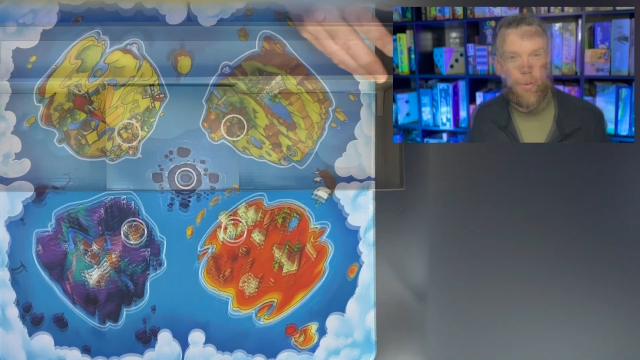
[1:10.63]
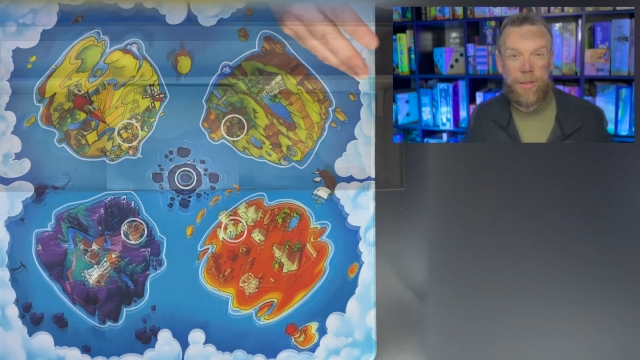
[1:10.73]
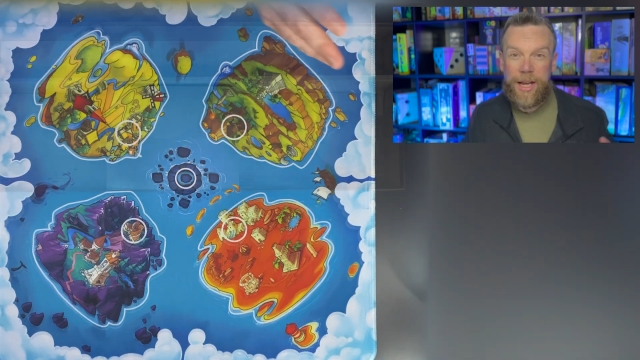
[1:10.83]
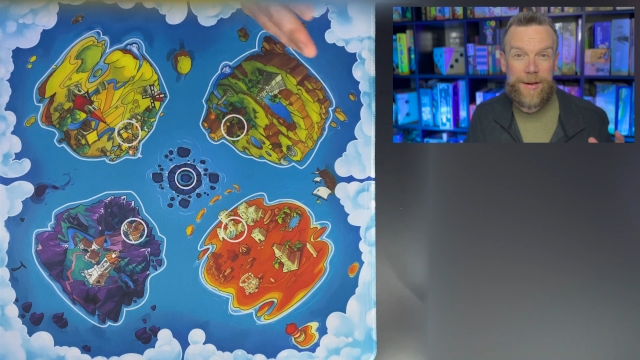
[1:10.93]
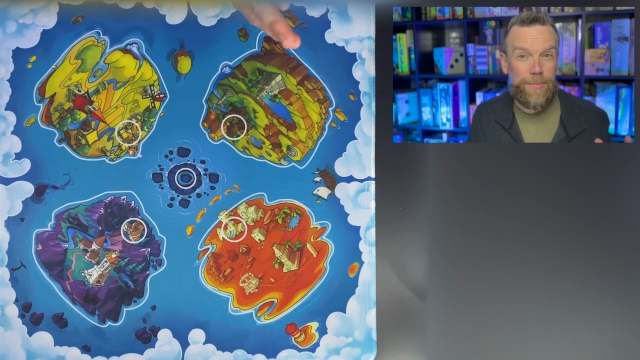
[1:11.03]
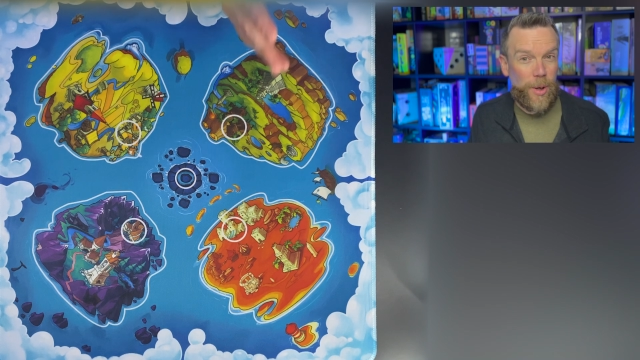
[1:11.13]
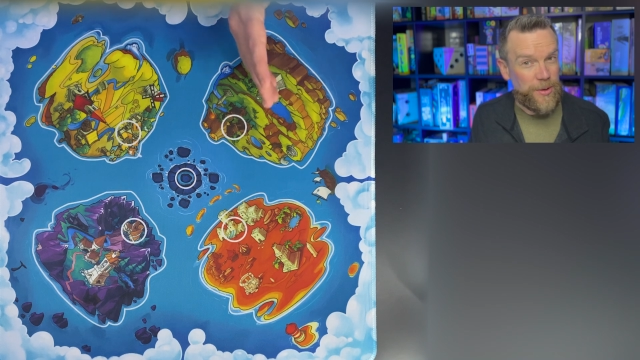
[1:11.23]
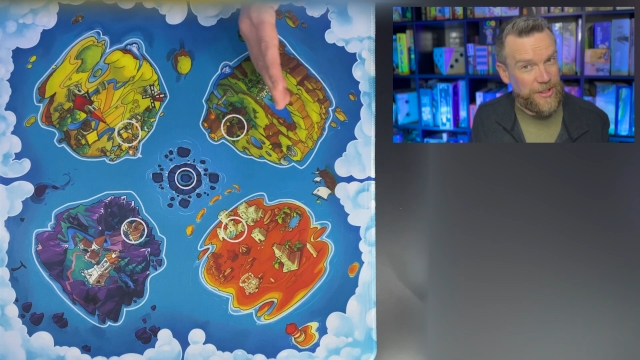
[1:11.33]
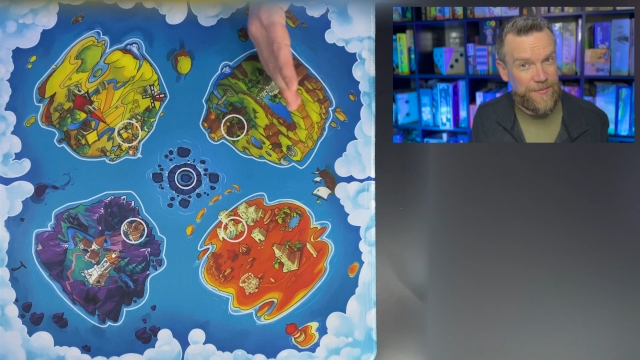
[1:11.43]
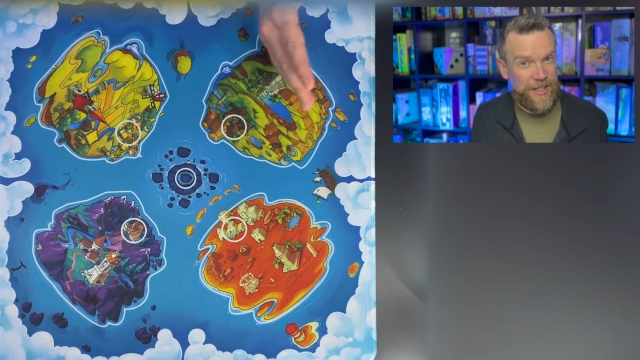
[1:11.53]
Like
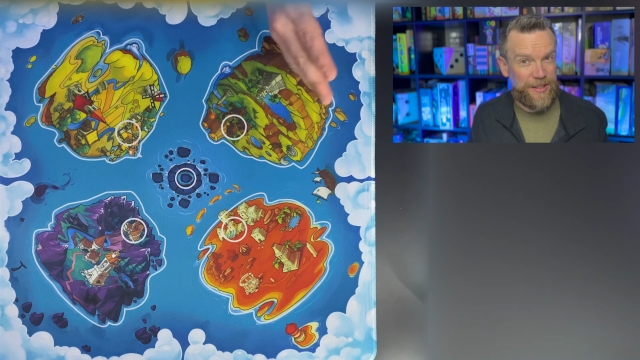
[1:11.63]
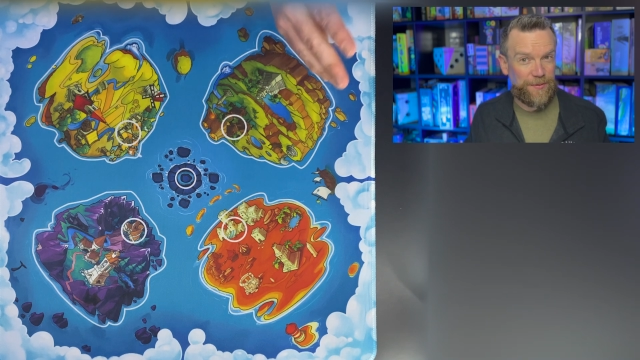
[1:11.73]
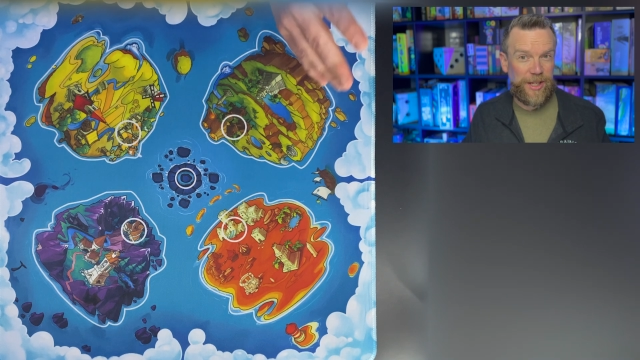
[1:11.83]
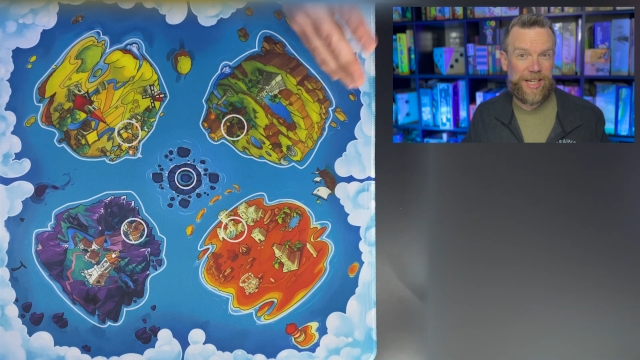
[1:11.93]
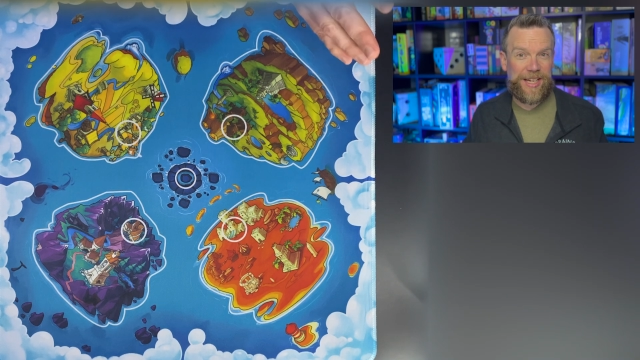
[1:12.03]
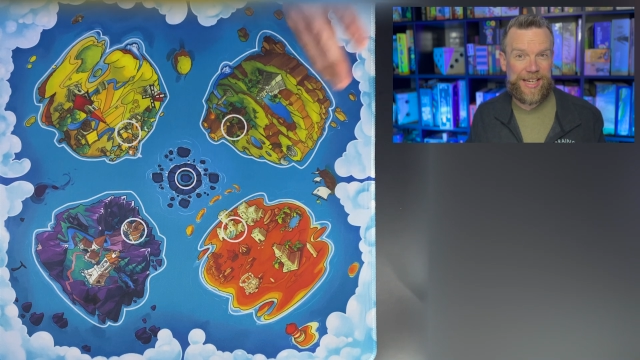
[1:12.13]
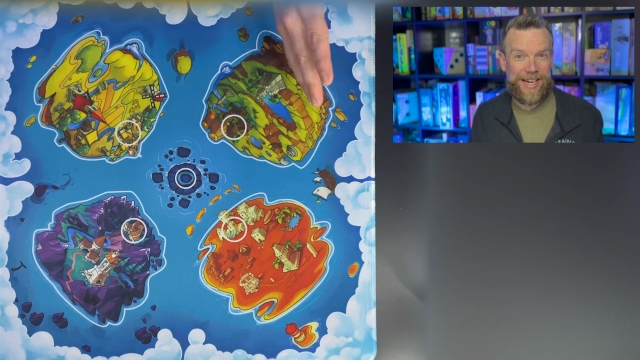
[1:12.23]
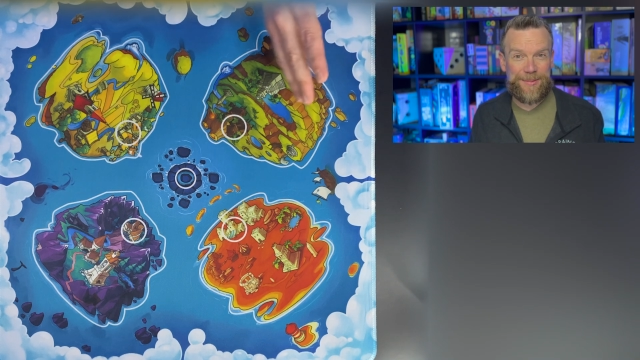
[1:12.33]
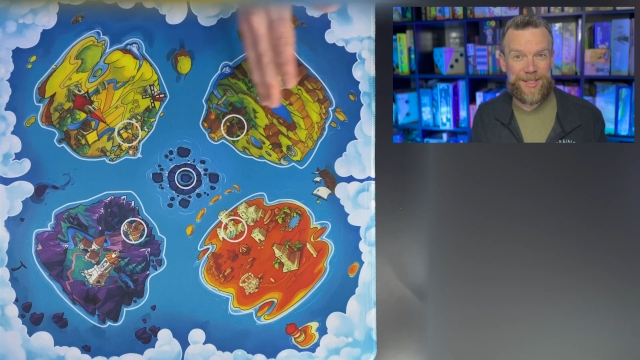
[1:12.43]
most of these flicking games,